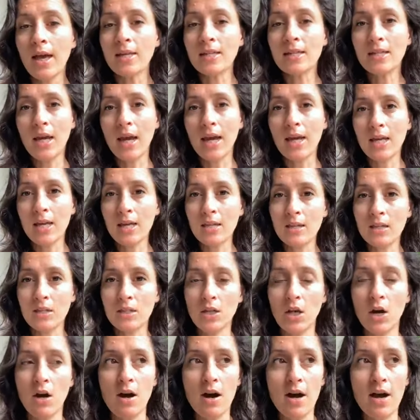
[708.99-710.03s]
and taking the
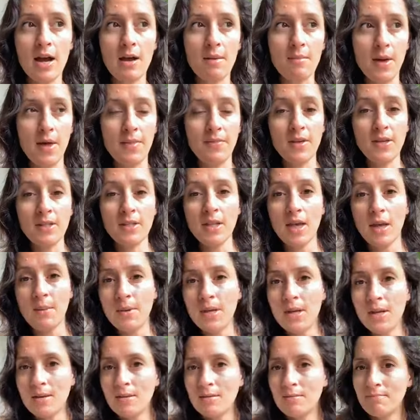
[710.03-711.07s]
time. And this, I
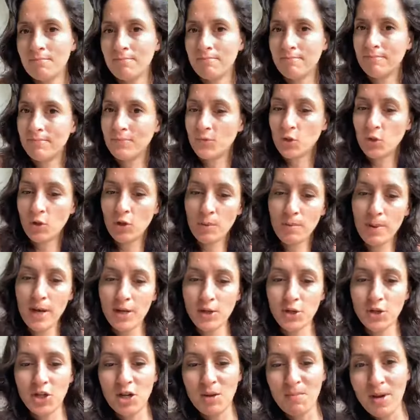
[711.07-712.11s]
mean, talk
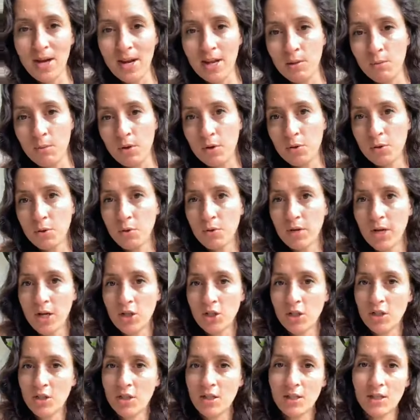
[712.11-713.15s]
about shamanic wealth
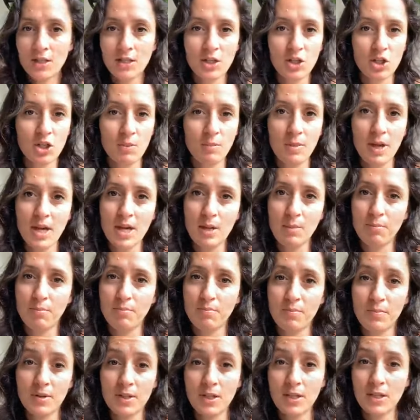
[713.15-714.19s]
creation. This is a shamanic
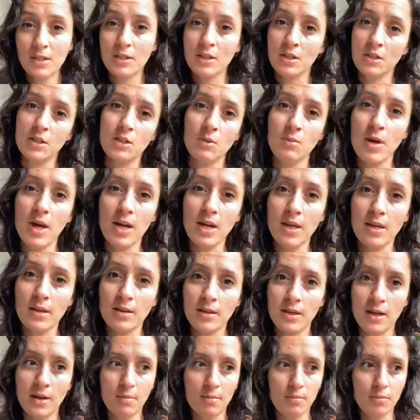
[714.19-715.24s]

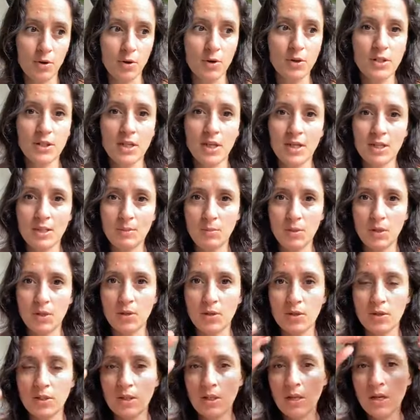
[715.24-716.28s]
process,
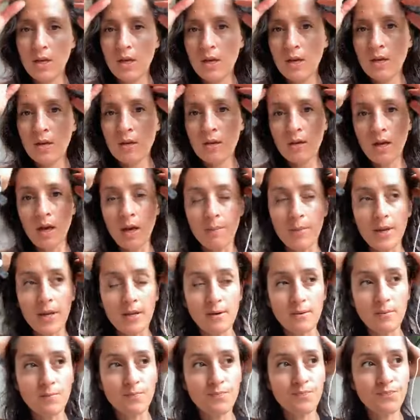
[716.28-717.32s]
because I
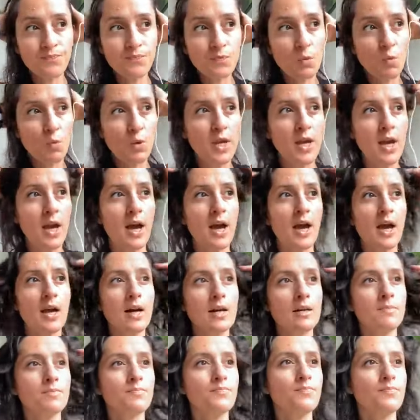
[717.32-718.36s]
mean we
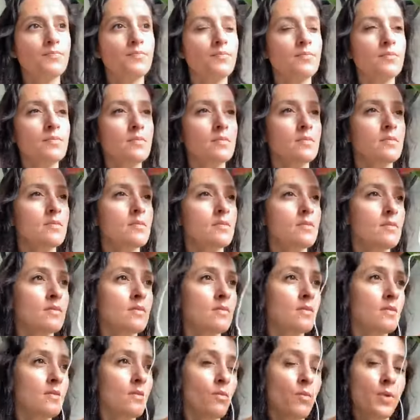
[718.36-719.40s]
are
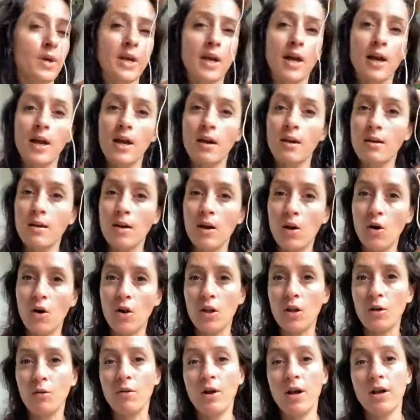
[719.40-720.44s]
a
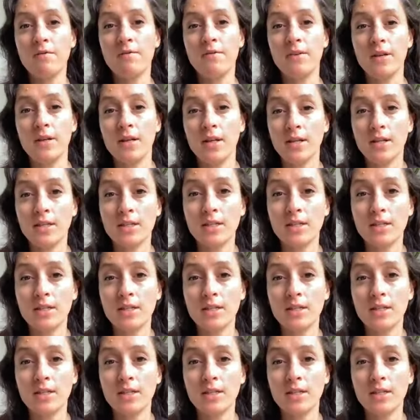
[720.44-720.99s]
holographic